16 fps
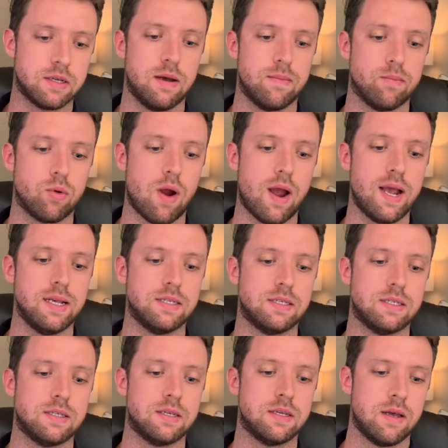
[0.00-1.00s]

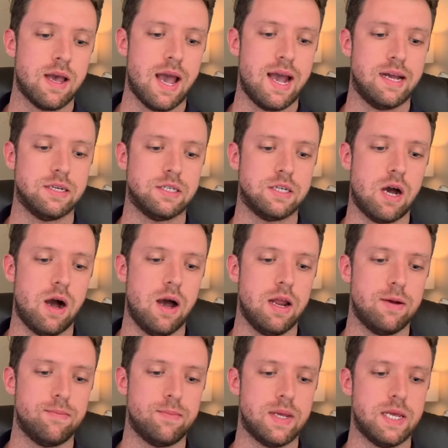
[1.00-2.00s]
Bryce at Don
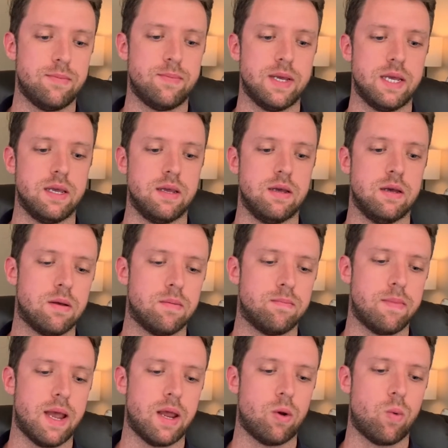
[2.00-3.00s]
BB,
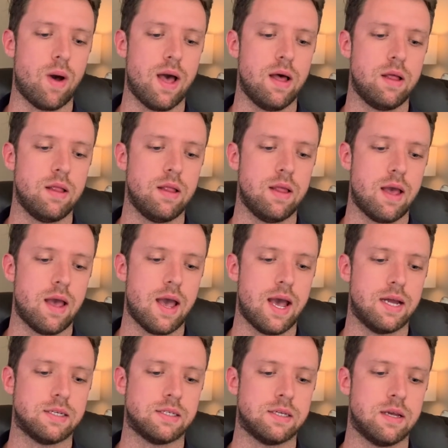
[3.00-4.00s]
Manuel
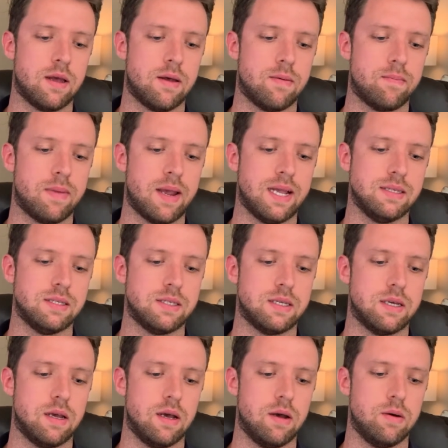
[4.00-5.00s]
at
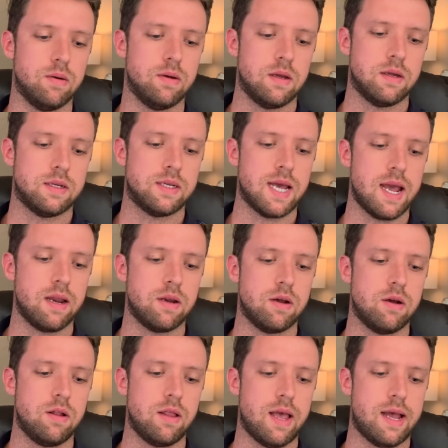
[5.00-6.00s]
Mancio,
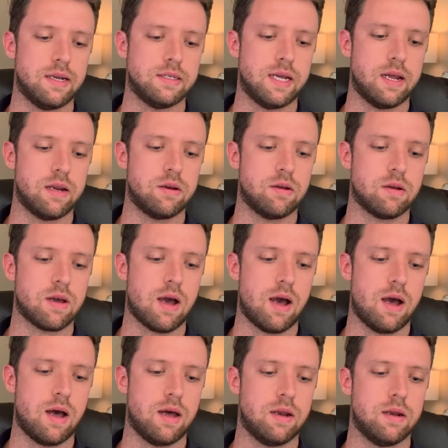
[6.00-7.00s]
Daniel at Daniel
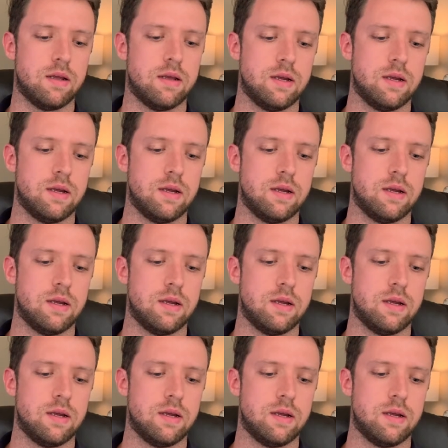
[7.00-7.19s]
Khan,